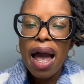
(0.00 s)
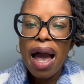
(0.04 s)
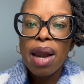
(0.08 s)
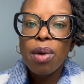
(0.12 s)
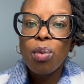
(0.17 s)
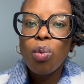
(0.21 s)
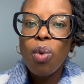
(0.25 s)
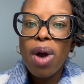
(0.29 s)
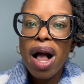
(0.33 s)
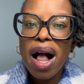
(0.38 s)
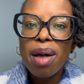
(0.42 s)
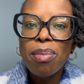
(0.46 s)

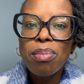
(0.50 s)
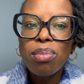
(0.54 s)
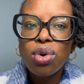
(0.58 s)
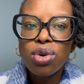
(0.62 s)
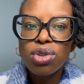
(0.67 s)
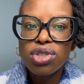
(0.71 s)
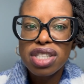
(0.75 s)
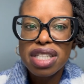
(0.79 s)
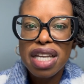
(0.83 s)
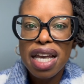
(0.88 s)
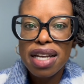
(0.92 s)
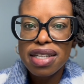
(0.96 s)
And while
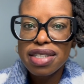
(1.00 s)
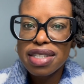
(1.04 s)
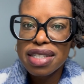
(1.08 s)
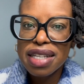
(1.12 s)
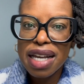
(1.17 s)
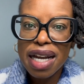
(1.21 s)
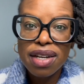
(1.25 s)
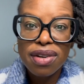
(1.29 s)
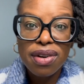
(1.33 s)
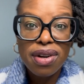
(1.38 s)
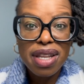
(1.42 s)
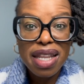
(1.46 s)
most cases
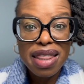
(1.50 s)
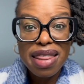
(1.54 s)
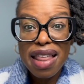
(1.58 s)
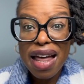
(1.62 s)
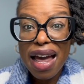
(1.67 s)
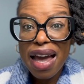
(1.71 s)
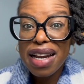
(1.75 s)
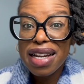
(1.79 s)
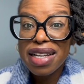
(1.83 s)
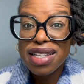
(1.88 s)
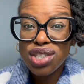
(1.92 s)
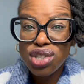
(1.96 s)
are not
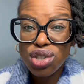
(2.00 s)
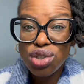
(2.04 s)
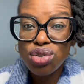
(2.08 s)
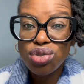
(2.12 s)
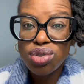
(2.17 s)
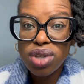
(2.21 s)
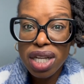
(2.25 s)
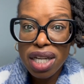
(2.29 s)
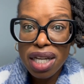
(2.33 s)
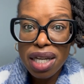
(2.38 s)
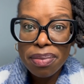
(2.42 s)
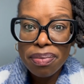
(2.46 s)
that
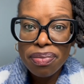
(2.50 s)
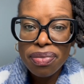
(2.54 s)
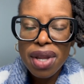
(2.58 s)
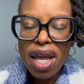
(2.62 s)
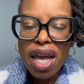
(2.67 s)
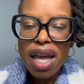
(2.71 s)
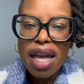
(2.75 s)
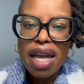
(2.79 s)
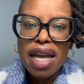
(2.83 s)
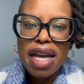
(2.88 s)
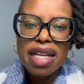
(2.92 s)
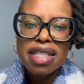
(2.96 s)
extreme,
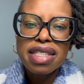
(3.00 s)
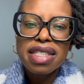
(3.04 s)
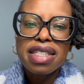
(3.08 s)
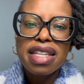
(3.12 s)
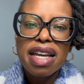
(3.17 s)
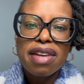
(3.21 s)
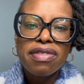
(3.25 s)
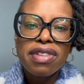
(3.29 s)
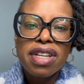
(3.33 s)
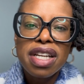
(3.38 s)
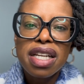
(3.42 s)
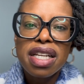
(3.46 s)
it's
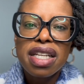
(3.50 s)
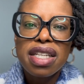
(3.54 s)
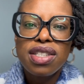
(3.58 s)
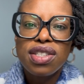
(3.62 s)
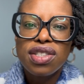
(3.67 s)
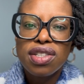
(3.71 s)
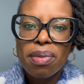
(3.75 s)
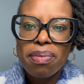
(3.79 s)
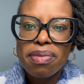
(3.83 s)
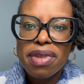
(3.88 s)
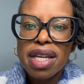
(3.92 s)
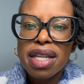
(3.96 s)
definitely
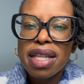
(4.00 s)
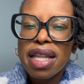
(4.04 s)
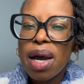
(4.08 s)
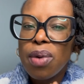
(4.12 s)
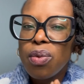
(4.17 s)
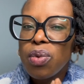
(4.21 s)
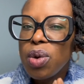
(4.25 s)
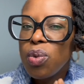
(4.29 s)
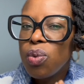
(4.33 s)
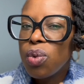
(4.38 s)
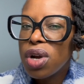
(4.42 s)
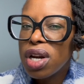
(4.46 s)
something
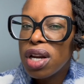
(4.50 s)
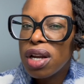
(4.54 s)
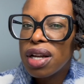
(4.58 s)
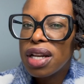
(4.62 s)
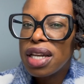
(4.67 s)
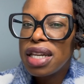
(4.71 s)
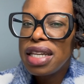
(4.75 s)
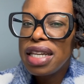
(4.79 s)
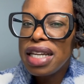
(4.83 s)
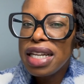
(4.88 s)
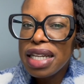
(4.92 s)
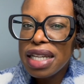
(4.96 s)
that we want to
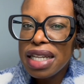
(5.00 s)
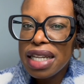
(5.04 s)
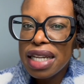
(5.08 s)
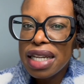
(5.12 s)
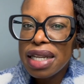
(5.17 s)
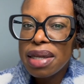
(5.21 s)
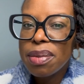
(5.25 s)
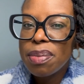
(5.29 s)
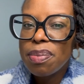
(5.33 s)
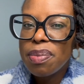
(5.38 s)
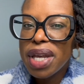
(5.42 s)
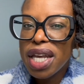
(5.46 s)
lean
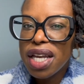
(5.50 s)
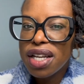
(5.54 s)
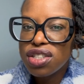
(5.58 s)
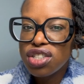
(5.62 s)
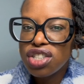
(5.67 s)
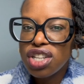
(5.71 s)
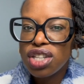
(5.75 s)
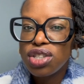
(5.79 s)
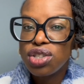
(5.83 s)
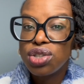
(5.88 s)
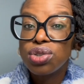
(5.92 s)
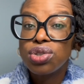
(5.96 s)
in, pay
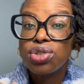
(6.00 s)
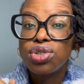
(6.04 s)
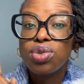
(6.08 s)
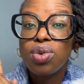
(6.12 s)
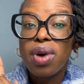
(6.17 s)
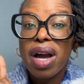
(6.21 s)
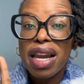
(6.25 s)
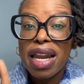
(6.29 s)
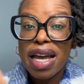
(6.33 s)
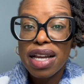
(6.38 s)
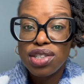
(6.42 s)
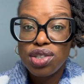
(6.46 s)
attention
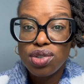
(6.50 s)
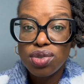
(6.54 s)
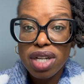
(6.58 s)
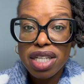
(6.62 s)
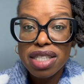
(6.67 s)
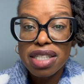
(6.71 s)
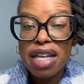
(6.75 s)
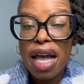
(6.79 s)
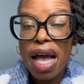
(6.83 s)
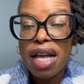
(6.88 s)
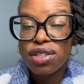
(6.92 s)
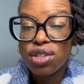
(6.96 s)
to, and
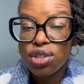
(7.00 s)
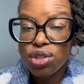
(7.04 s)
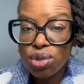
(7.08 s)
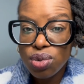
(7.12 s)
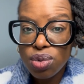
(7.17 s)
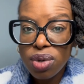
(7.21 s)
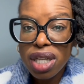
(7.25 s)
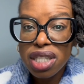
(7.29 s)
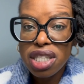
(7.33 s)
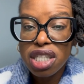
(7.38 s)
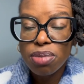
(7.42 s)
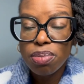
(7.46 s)
address as
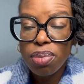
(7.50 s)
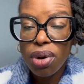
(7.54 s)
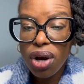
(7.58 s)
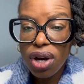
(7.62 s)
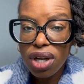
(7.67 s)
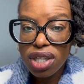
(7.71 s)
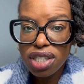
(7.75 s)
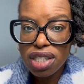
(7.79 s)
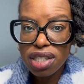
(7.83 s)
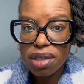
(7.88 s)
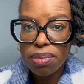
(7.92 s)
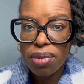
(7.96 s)
soon as
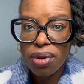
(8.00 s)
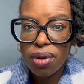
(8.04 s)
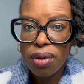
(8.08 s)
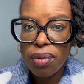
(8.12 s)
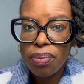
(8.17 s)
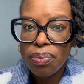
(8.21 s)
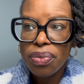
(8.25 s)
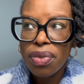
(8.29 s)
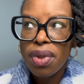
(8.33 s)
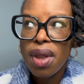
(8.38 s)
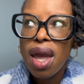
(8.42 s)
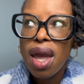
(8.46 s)

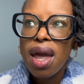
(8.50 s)
possible.